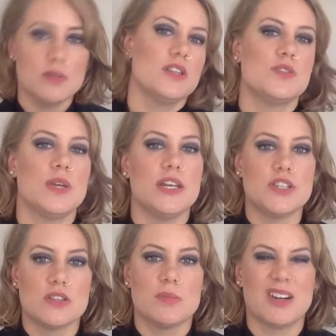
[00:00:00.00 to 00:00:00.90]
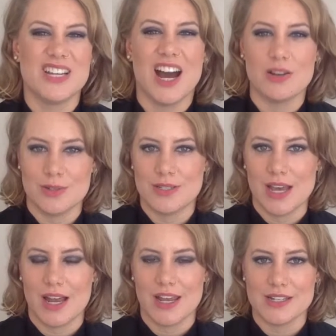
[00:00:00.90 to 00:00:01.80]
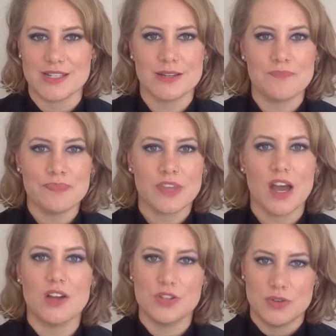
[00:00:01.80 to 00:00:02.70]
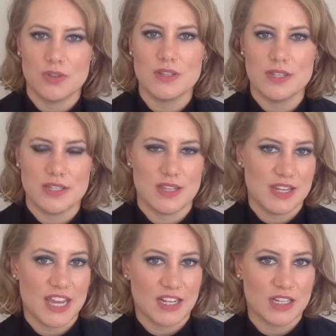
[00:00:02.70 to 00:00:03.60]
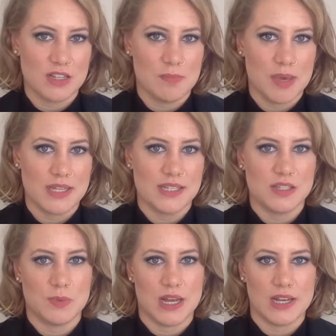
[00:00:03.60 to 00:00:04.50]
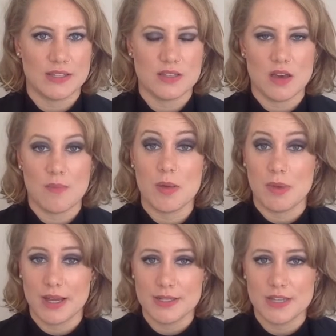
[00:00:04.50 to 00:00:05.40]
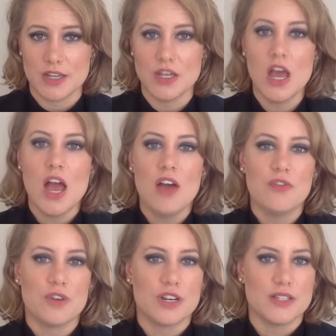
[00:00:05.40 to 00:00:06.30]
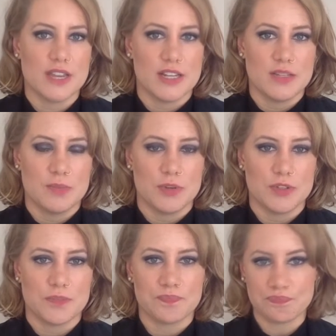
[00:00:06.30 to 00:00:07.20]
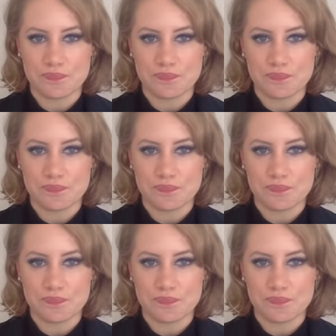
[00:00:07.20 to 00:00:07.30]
It's really just about how to sell and how to do the technical bits, as well as the mindset for a salesperson.